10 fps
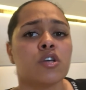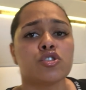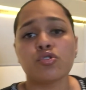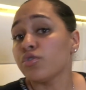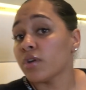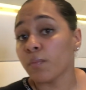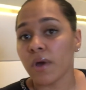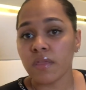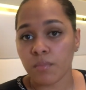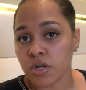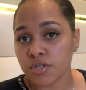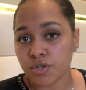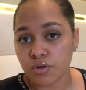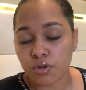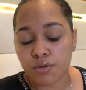So you can wear them under
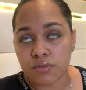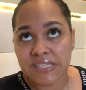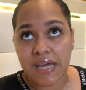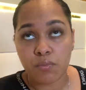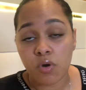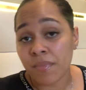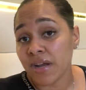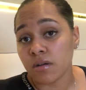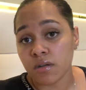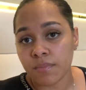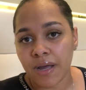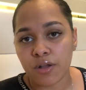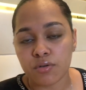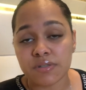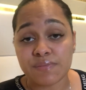your clothes. I wore mine under my
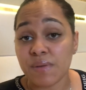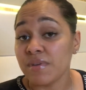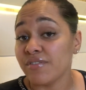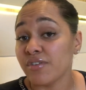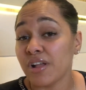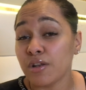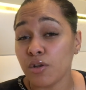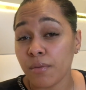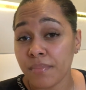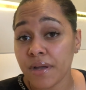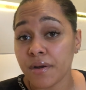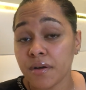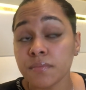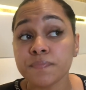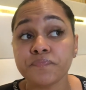clothes. It made me feel a lot better.